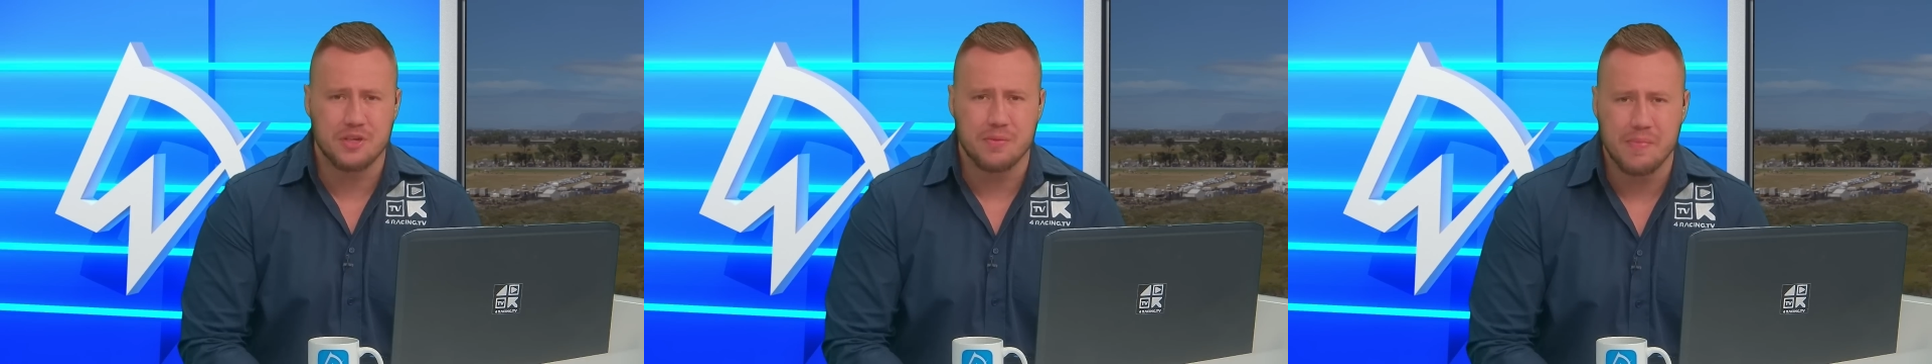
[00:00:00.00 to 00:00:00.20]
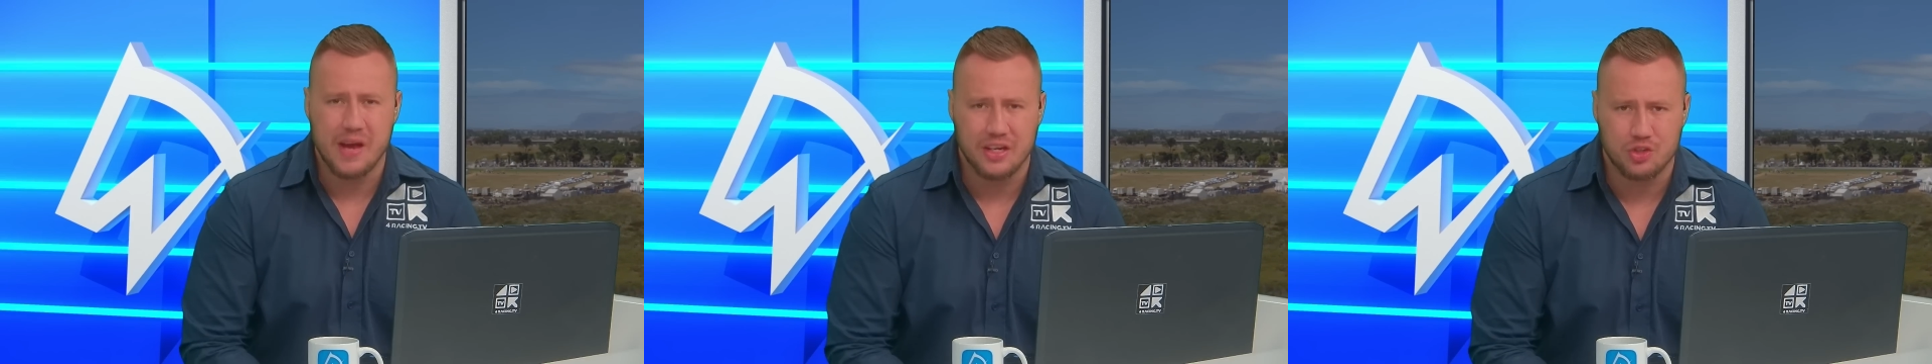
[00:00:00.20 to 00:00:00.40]

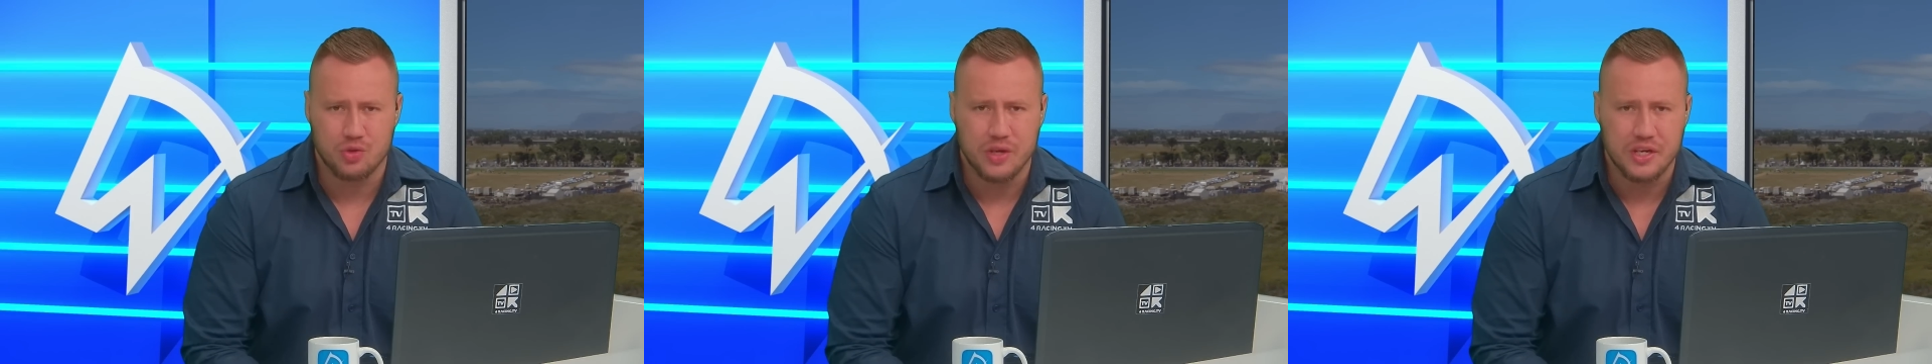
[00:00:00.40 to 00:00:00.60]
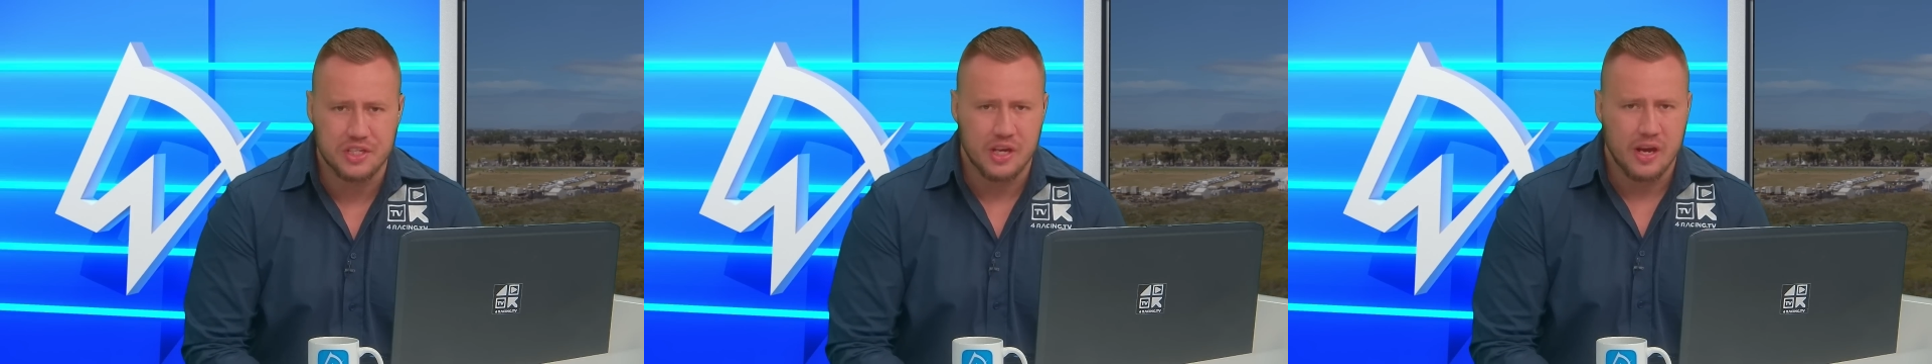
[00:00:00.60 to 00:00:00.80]
a match
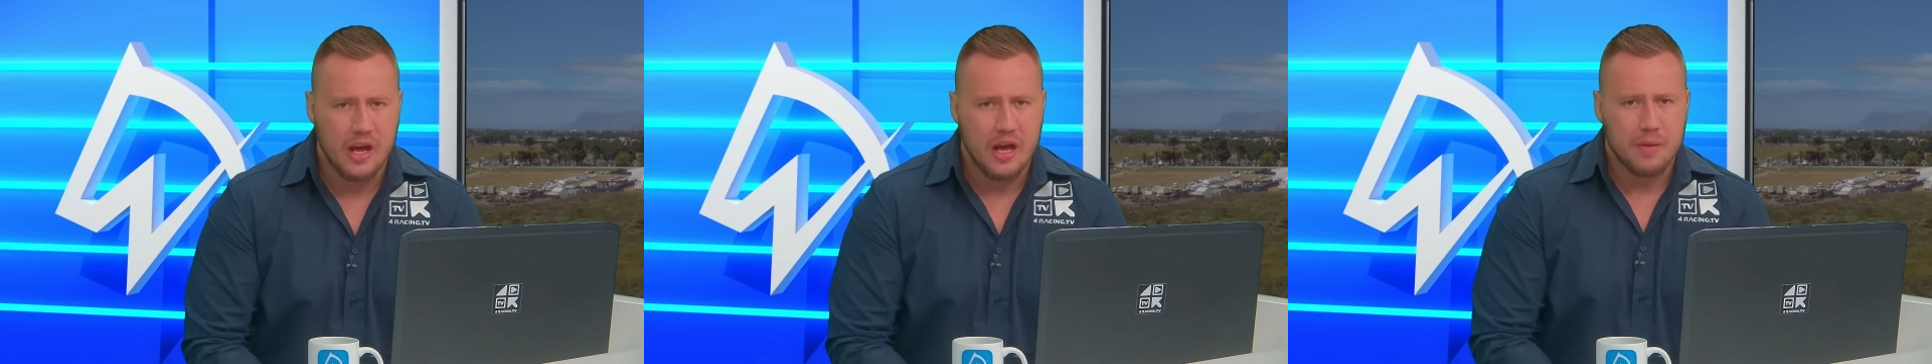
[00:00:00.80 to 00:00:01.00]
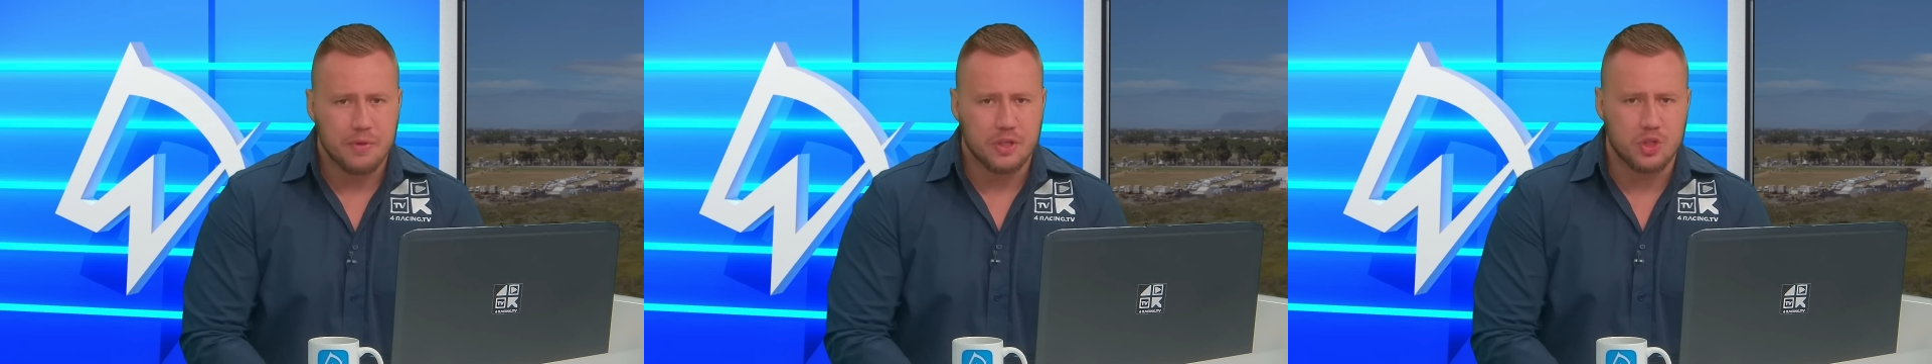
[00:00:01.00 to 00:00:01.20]
race
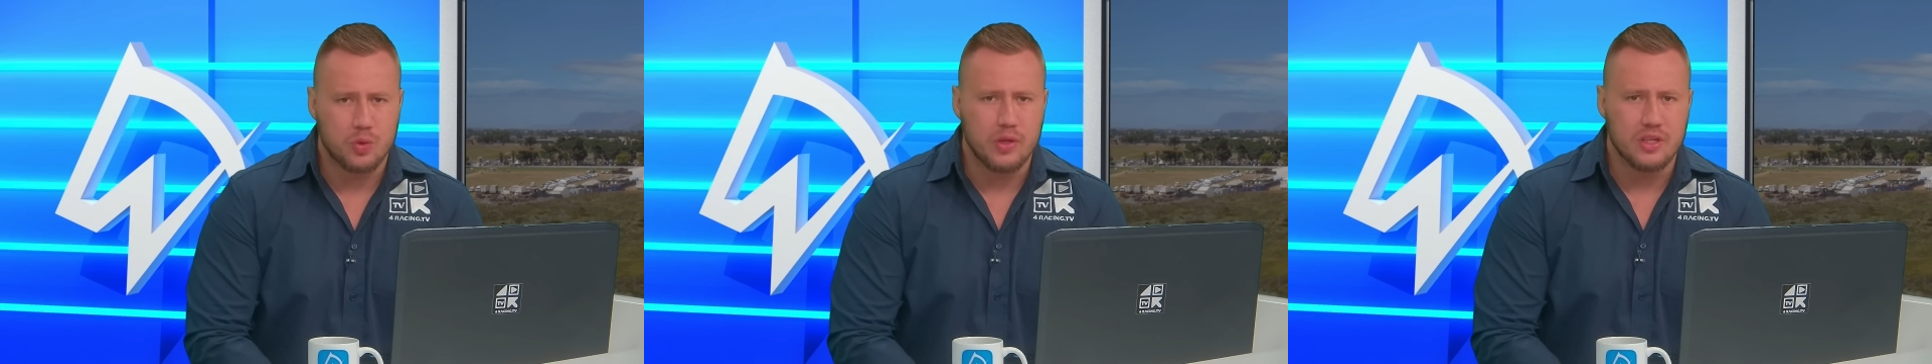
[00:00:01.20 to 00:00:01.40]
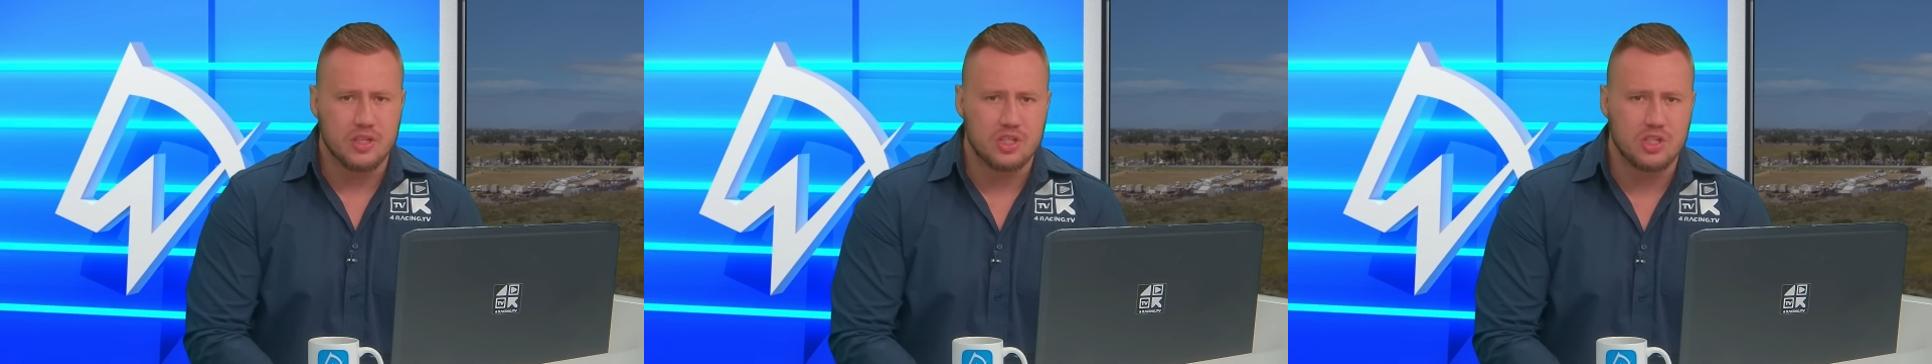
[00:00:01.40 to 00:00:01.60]

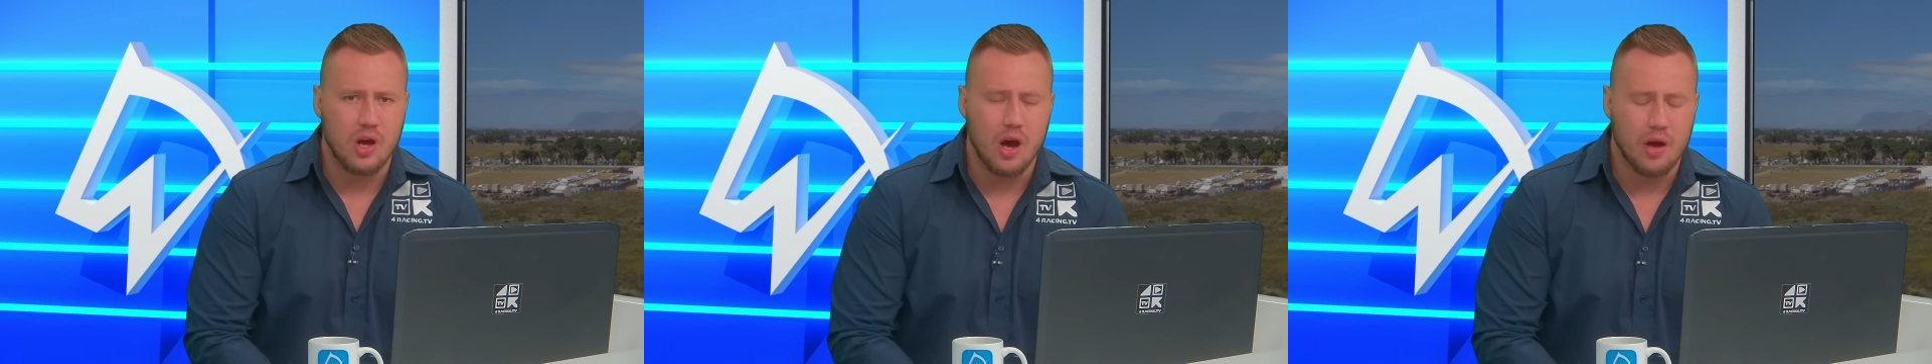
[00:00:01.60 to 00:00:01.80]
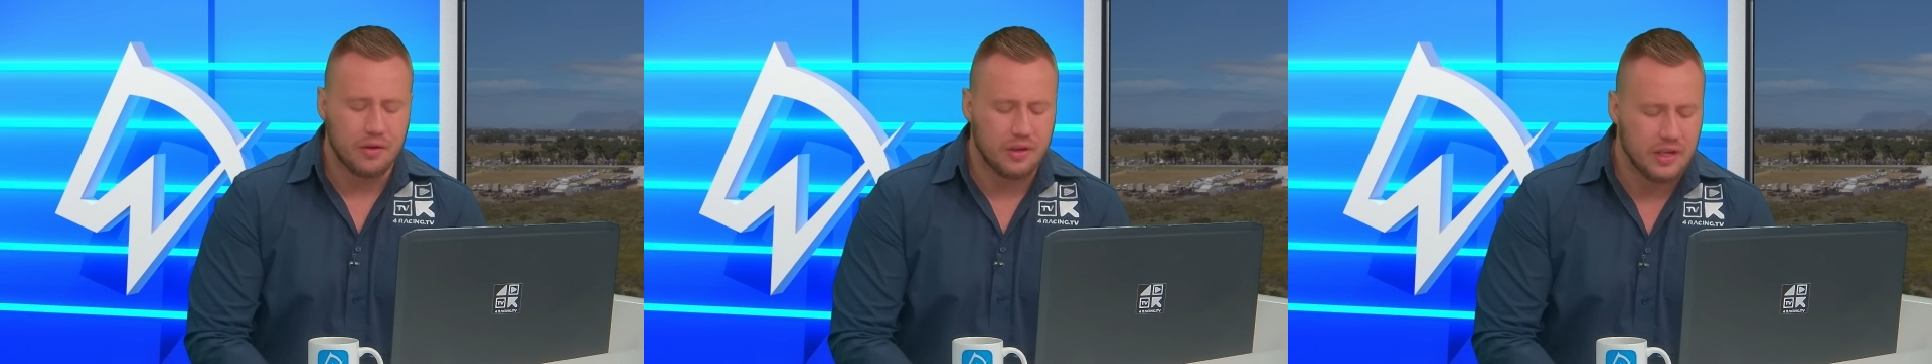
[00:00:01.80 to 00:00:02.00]
between
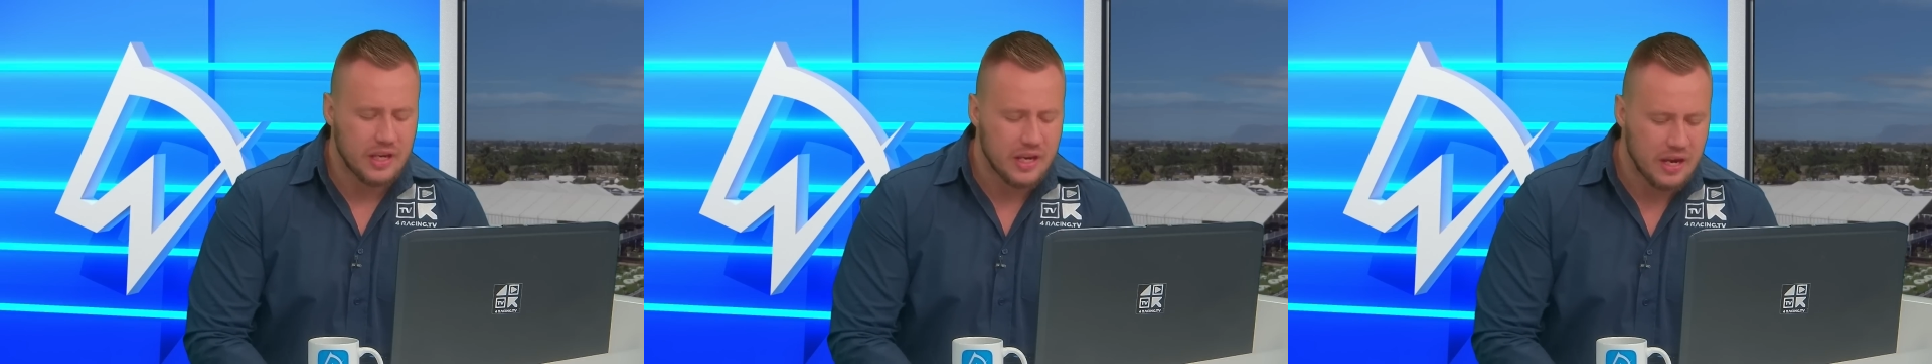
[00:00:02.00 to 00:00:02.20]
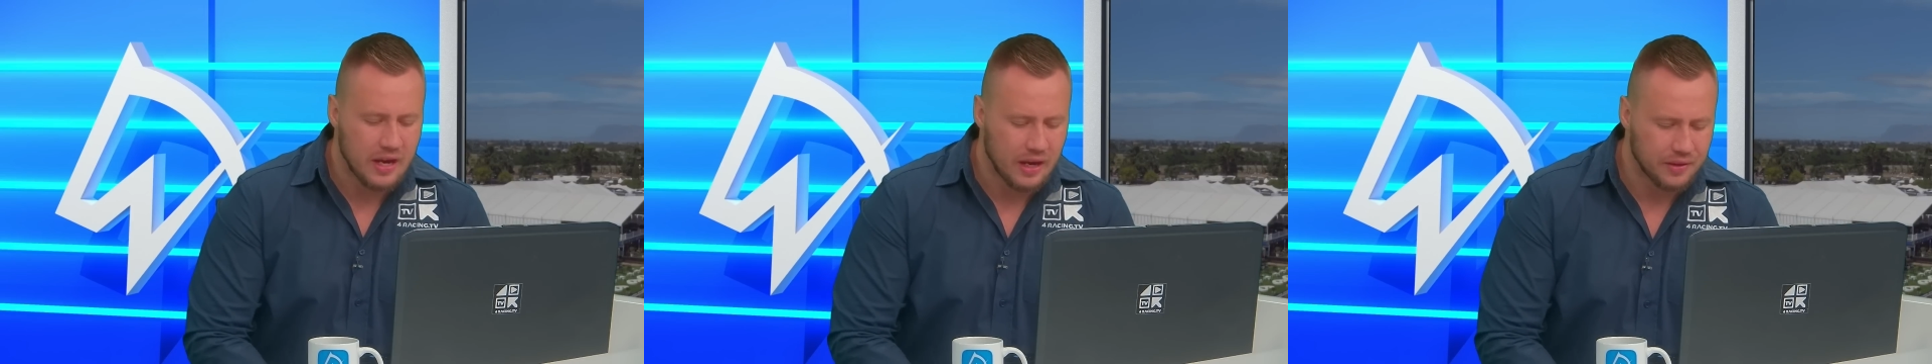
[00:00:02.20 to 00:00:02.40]

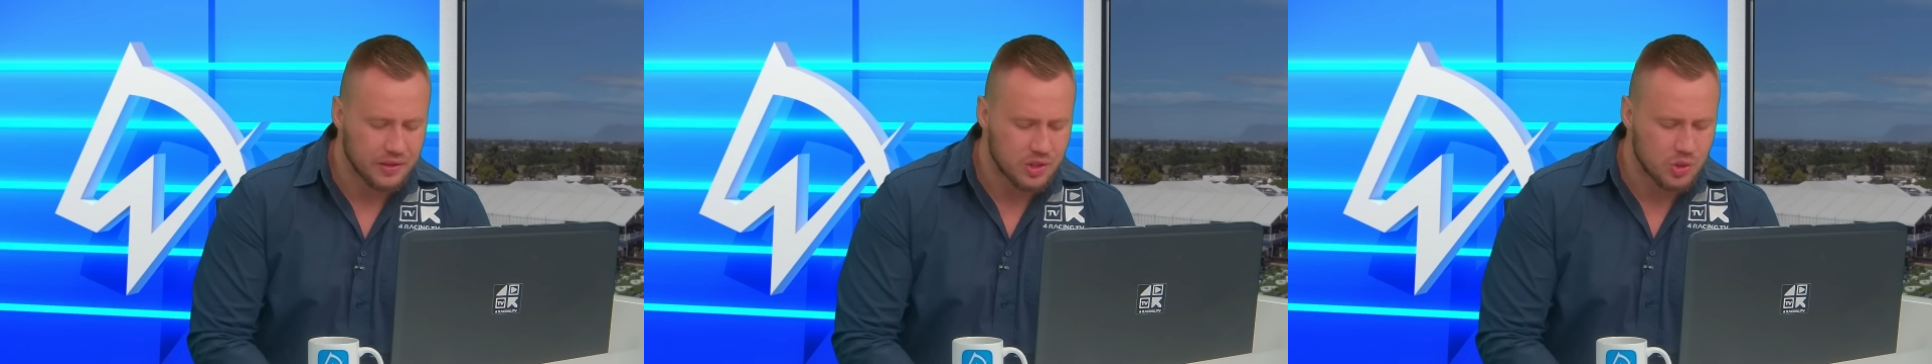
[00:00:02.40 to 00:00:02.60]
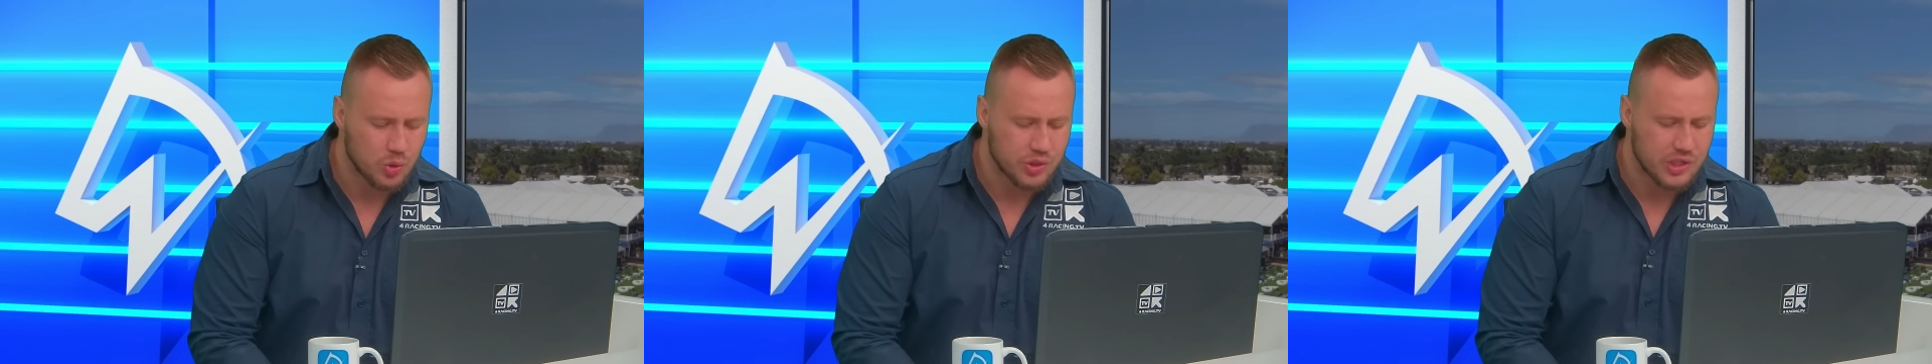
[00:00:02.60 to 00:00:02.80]
Sarki and
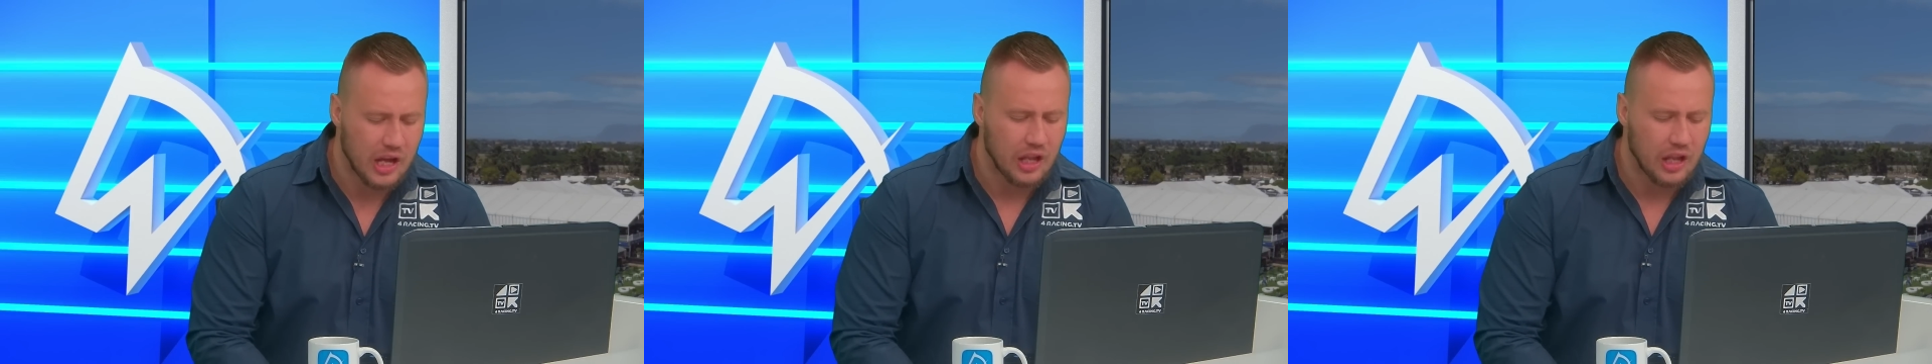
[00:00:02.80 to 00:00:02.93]
this was